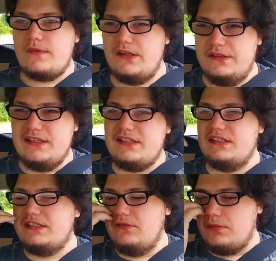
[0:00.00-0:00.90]
This
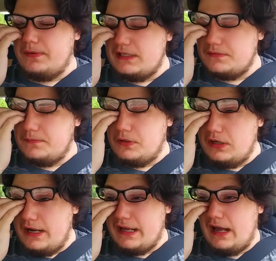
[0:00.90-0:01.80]
is the replacement
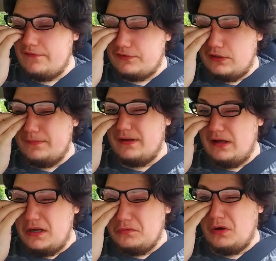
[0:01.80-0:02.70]
part I got from
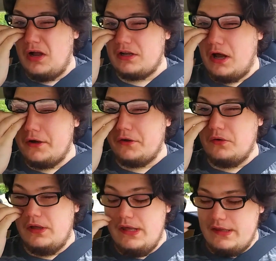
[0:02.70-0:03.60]
Rock
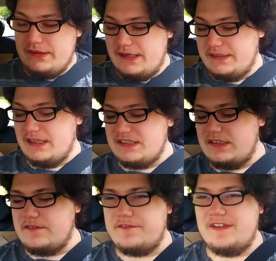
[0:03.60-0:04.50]
Auto that
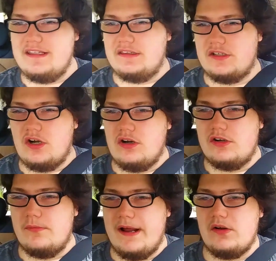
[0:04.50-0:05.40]
doesn't fit the car
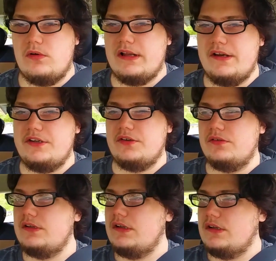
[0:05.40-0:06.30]
no matter what I
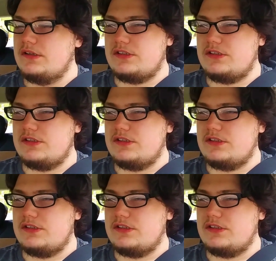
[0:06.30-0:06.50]
do.